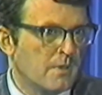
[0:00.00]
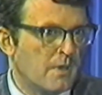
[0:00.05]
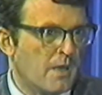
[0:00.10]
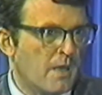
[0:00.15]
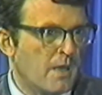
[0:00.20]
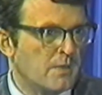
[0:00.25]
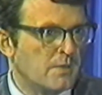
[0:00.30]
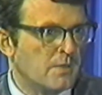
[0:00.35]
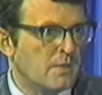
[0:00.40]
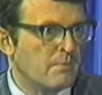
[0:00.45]

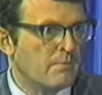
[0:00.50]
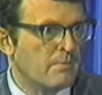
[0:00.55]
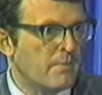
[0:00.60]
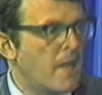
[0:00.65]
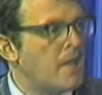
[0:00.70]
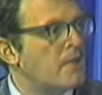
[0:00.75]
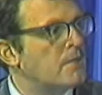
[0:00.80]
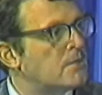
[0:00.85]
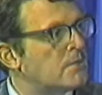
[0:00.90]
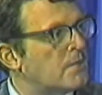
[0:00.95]
as a
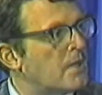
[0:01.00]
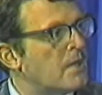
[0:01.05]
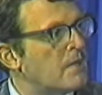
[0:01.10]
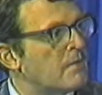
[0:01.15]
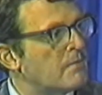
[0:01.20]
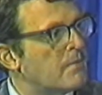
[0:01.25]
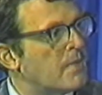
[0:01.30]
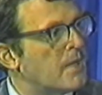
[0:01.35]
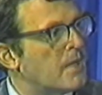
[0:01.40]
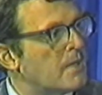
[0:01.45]
mainstay
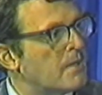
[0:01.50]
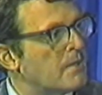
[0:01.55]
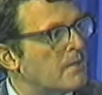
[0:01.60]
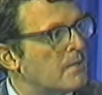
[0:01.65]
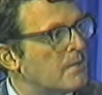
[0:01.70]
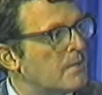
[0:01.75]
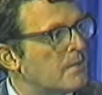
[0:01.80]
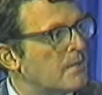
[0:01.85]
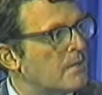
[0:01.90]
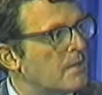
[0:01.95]
of my
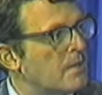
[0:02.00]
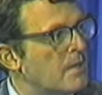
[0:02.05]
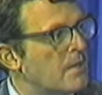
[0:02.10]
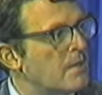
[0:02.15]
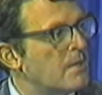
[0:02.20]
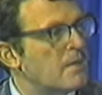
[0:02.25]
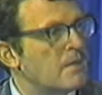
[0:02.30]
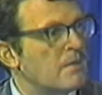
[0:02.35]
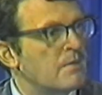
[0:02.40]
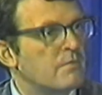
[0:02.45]

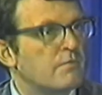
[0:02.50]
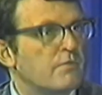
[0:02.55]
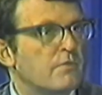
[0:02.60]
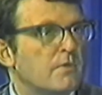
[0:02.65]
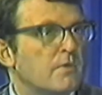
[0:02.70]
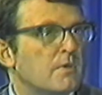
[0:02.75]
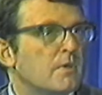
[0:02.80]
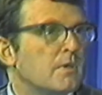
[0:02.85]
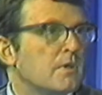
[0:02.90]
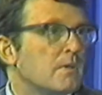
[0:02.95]
eating
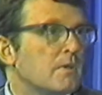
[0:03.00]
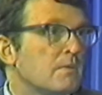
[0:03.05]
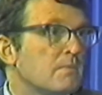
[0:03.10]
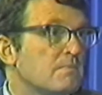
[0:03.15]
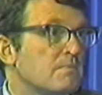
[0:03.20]
for